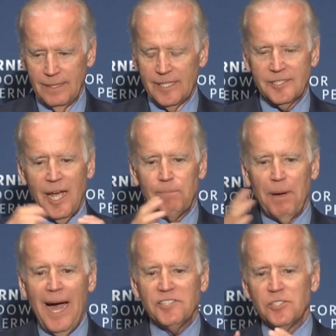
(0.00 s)
It's not
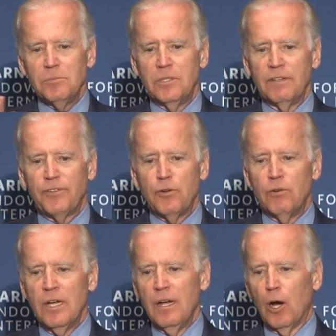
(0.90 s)
possible, if
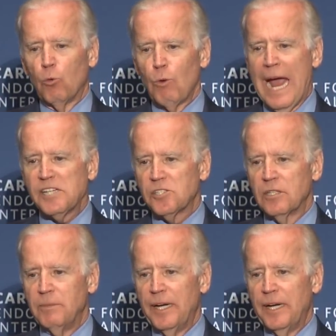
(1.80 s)
you are rational